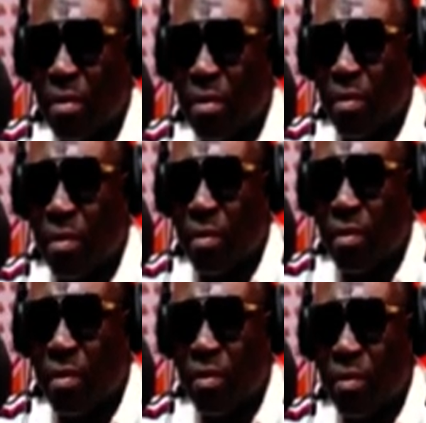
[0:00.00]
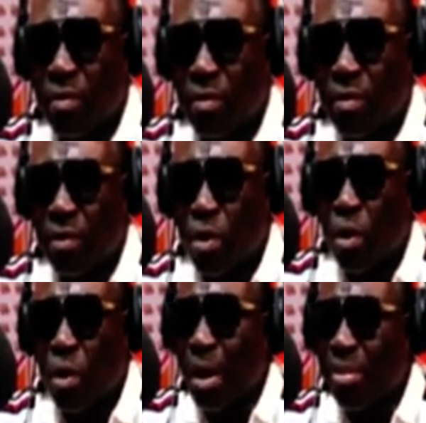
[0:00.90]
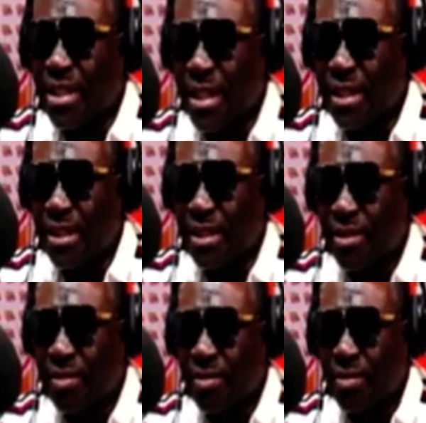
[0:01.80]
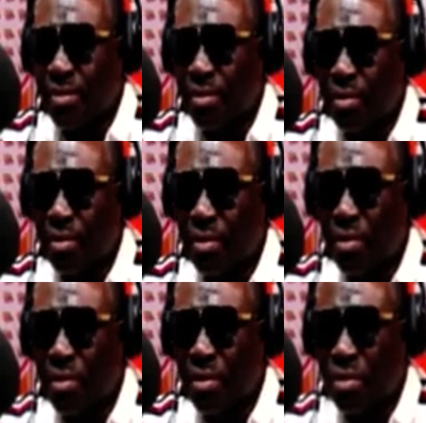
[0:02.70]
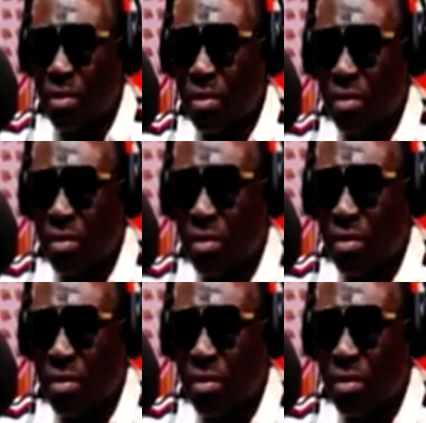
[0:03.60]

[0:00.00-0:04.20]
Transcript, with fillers: Hona. Oh. Ko try president. Yes. Mhm. Ana your room.